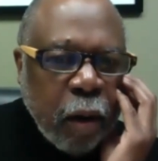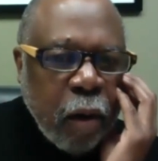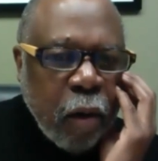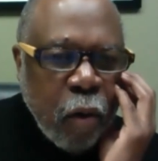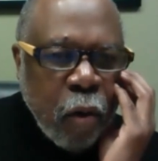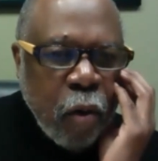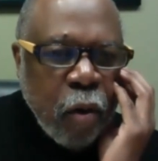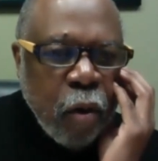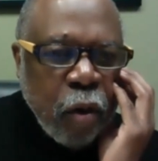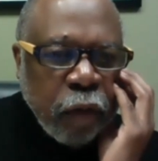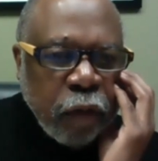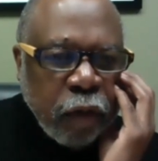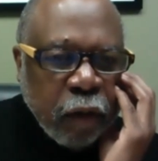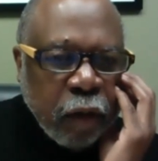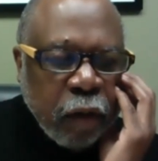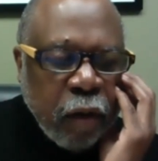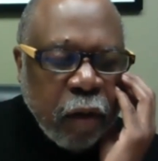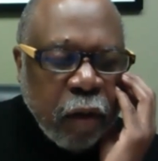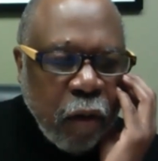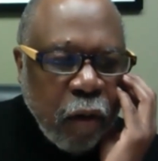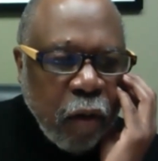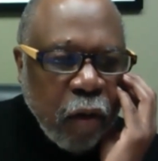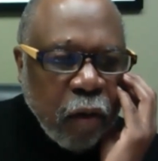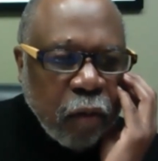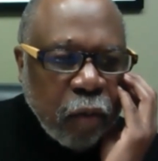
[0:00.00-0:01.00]
on the
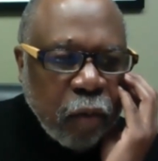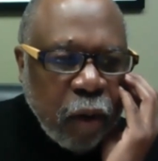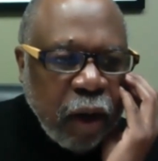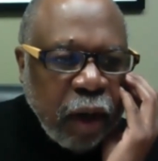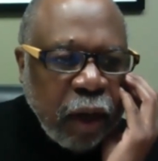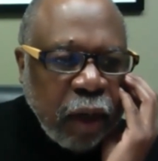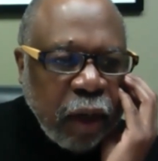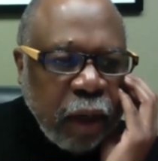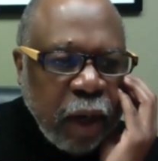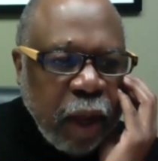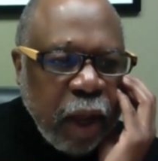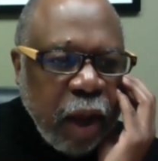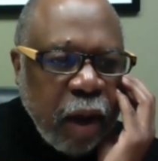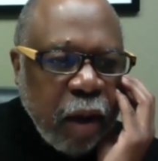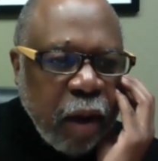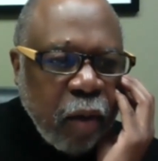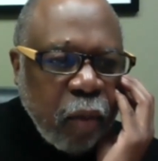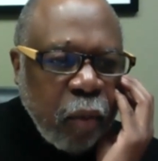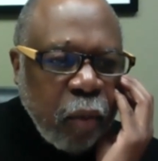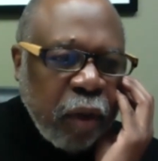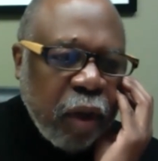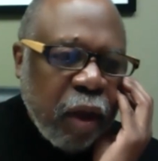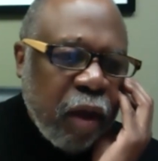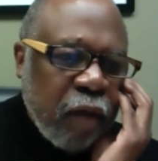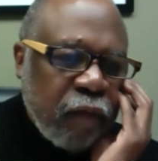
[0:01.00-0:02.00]
call right now,
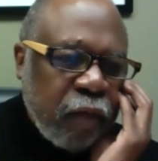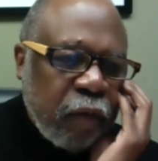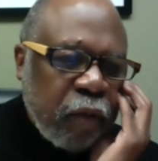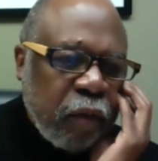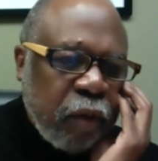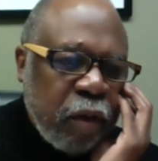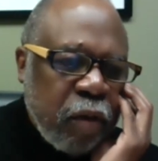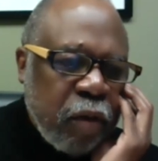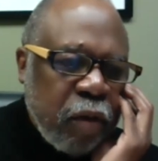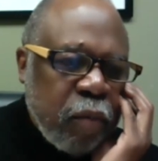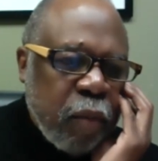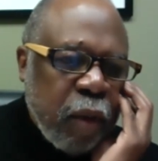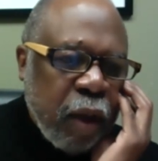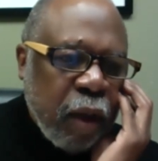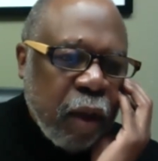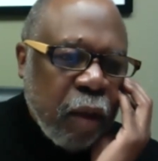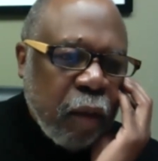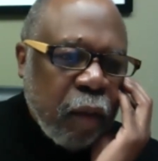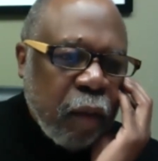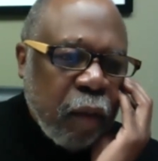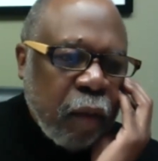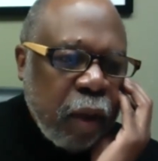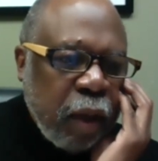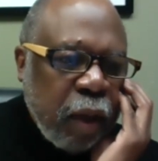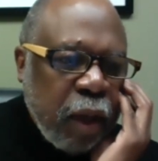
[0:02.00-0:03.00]
we have your
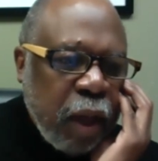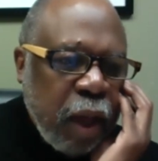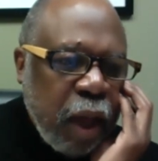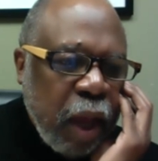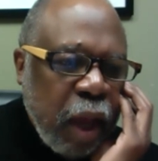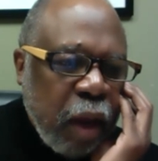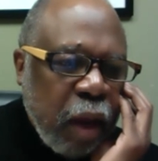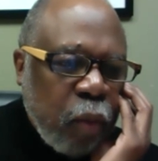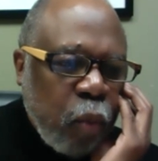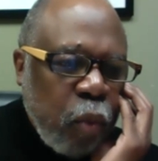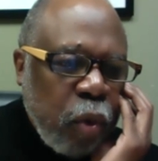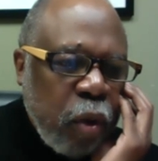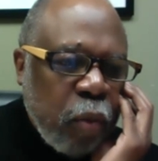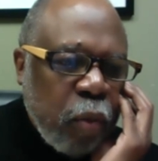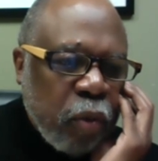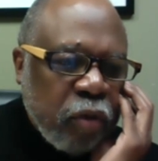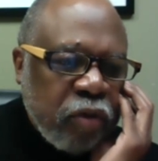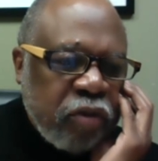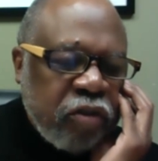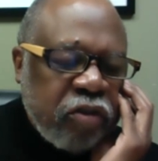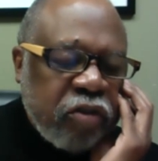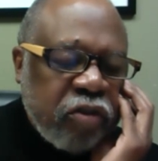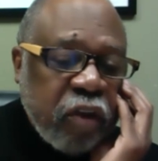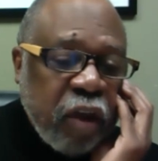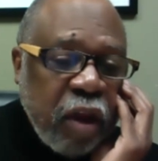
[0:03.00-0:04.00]
email, and we will
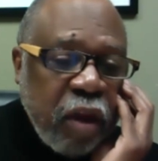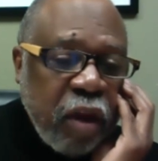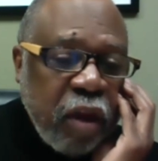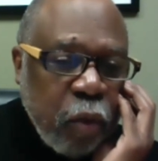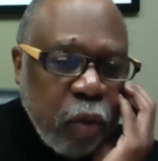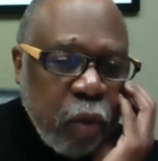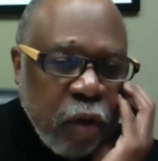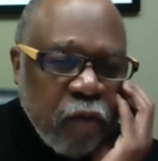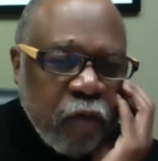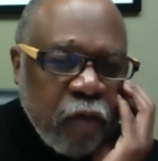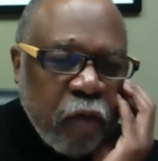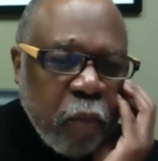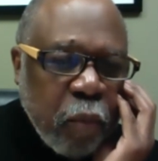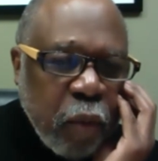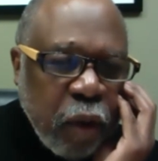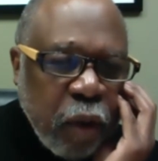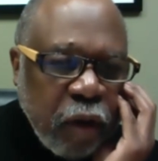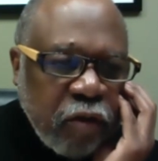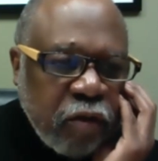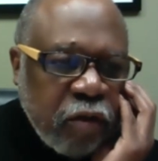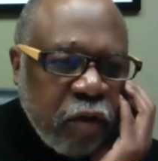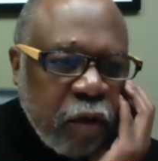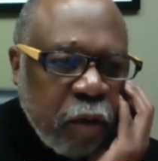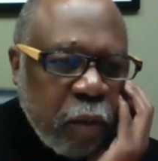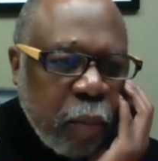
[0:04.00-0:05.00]
send you
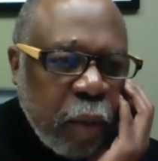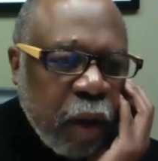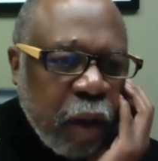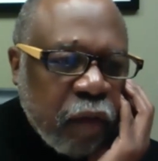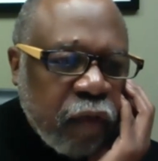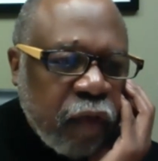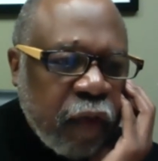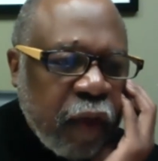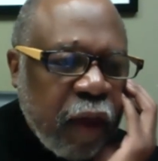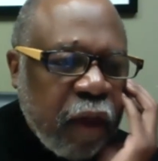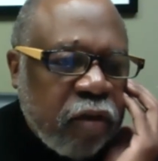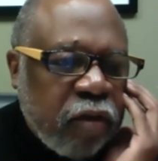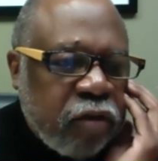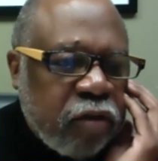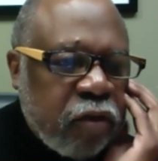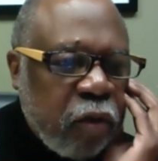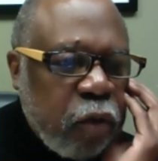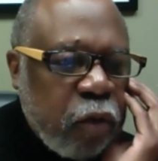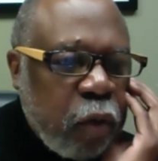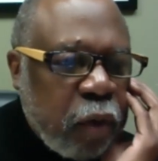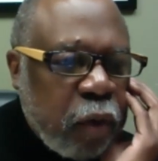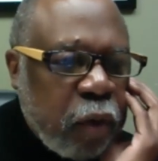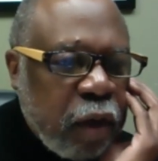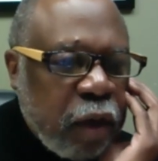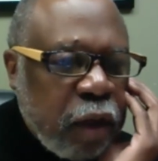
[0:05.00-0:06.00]
information about that so
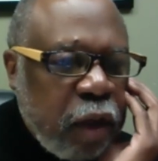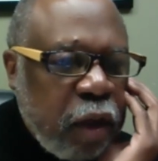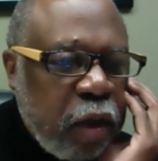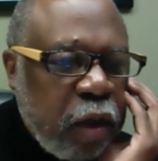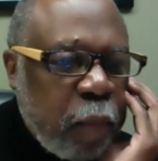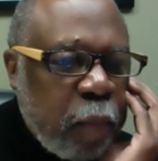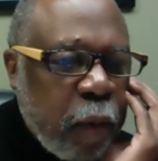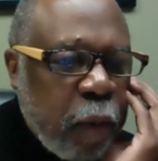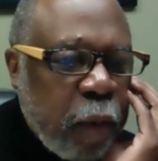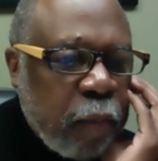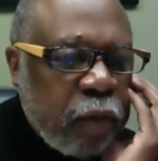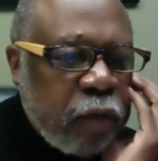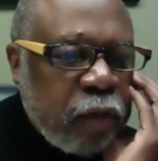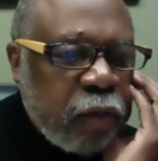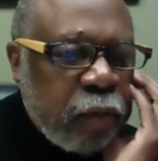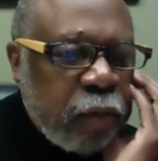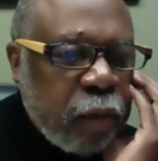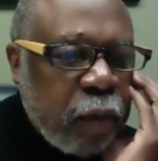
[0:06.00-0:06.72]
you can keep up